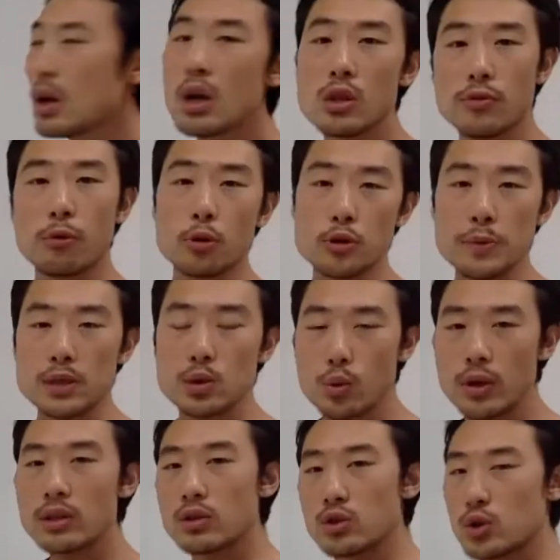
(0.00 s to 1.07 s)
the force
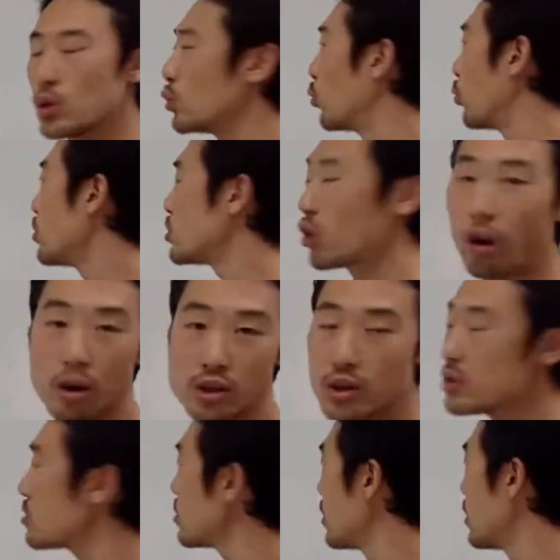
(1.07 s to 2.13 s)
between the two
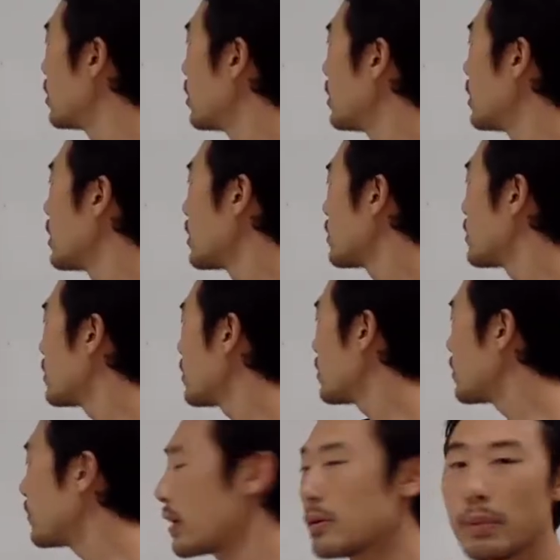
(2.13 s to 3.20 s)
charges
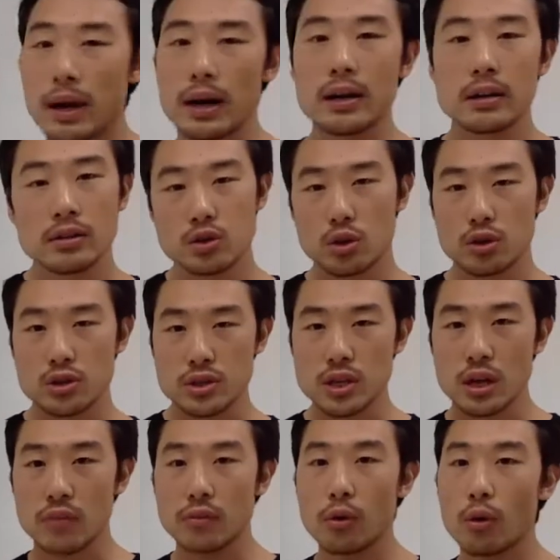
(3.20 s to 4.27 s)
divided by the charge
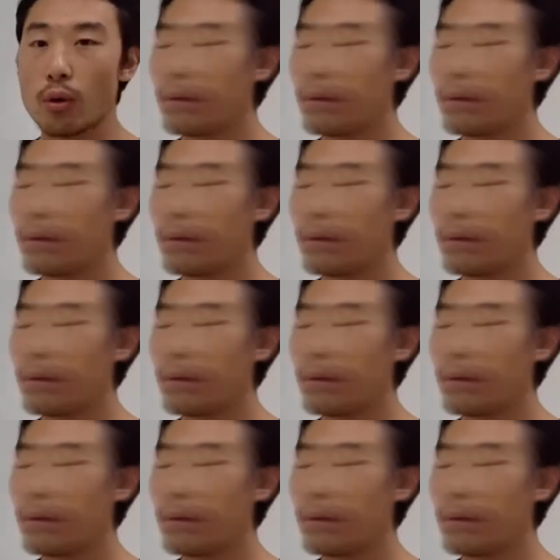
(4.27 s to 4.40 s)
itself.